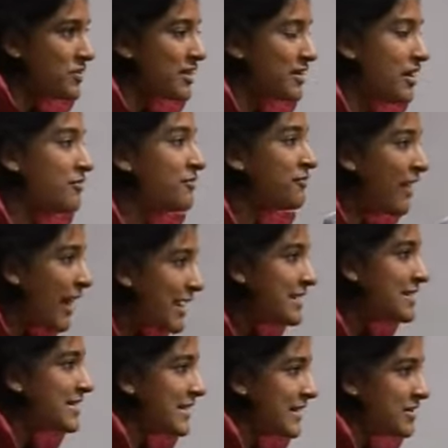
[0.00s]
Now
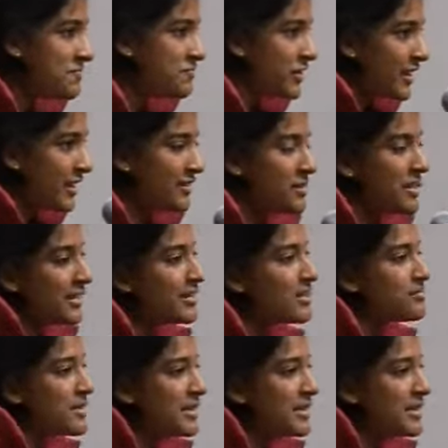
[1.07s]
finally, in the Indian